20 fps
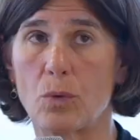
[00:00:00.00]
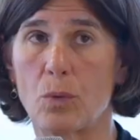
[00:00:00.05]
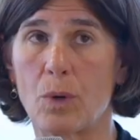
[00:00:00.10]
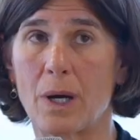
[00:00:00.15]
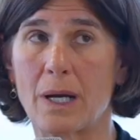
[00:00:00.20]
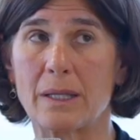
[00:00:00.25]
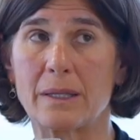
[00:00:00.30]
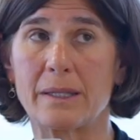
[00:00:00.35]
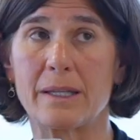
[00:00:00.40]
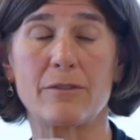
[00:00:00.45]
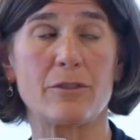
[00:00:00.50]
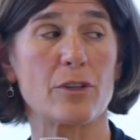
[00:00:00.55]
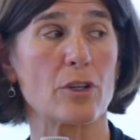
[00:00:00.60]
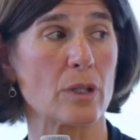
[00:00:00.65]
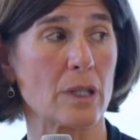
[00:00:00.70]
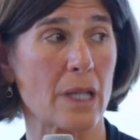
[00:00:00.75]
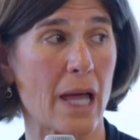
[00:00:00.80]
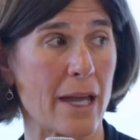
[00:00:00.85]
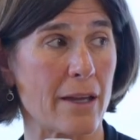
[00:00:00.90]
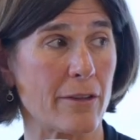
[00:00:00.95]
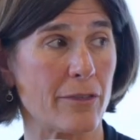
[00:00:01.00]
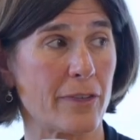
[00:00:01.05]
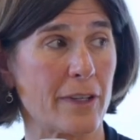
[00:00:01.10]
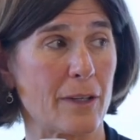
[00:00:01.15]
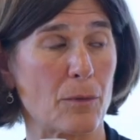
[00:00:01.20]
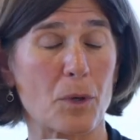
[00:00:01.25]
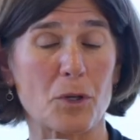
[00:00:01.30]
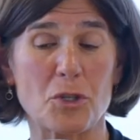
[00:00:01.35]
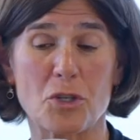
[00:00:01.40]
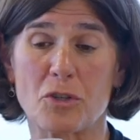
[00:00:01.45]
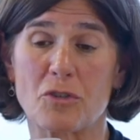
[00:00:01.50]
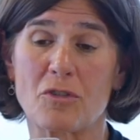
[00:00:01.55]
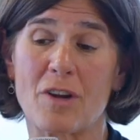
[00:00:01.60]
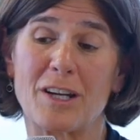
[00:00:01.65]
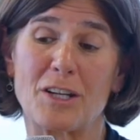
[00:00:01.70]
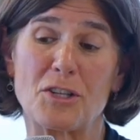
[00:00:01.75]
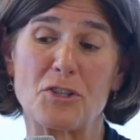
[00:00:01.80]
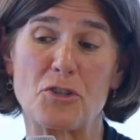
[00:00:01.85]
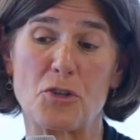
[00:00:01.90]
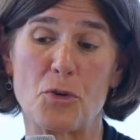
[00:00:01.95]
want to live your life and what you're
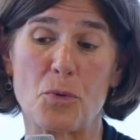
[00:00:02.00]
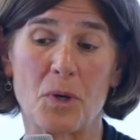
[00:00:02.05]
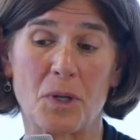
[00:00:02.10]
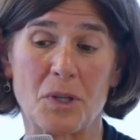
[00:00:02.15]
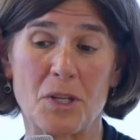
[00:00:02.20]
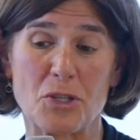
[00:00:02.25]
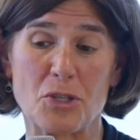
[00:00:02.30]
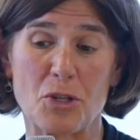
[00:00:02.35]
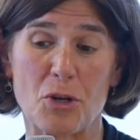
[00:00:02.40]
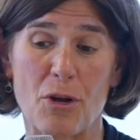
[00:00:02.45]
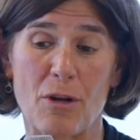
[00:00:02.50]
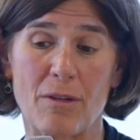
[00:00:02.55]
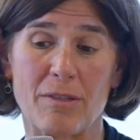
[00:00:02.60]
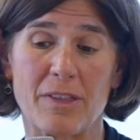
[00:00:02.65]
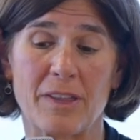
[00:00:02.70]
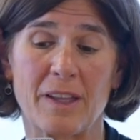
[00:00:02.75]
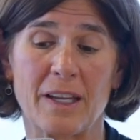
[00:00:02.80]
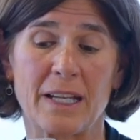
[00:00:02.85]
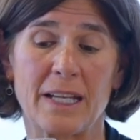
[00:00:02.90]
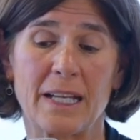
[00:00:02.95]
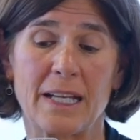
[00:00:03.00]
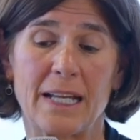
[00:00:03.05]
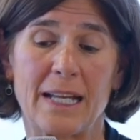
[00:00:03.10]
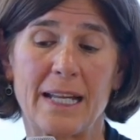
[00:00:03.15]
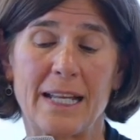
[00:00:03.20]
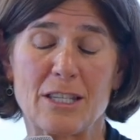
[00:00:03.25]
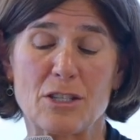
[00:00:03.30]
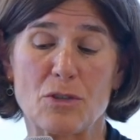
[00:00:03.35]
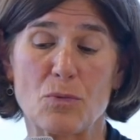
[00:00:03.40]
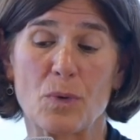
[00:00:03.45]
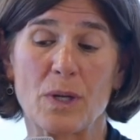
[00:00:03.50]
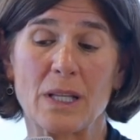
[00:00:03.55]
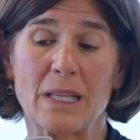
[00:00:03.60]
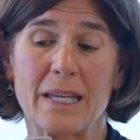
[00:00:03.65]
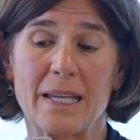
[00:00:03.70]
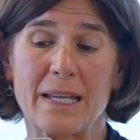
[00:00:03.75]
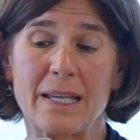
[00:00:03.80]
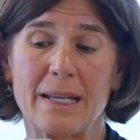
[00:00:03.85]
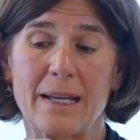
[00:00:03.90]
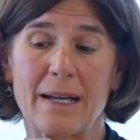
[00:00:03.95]
trying to do on this earth, it's
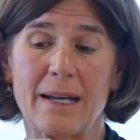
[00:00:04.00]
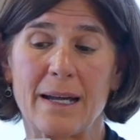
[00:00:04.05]
really